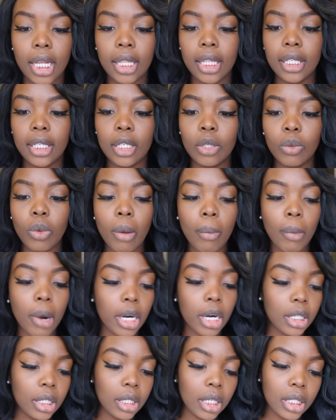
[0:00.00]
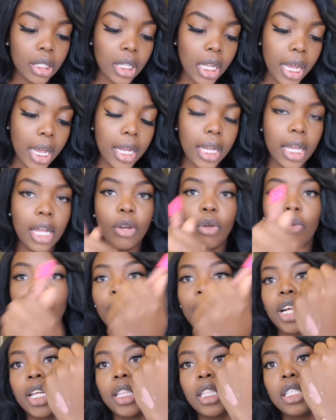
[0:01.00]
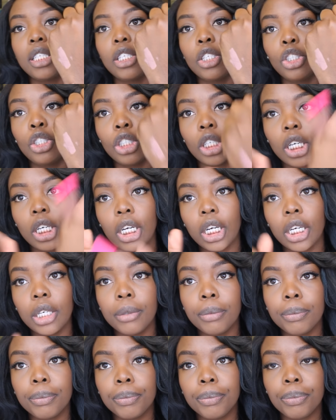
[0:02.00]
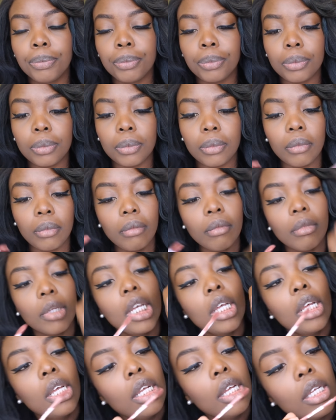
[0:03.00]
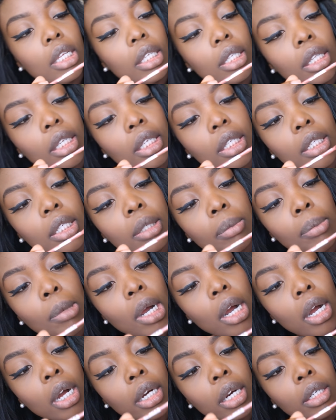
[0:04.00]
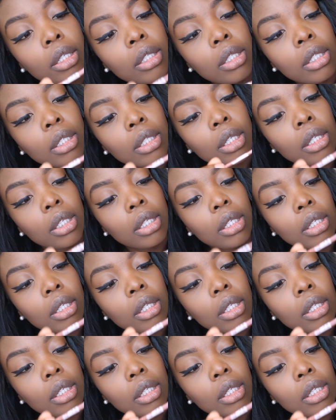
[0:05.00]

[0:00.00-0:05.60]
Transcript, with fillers: And this is what Mars looks like. And don't forget this is sugar. So this is Mars.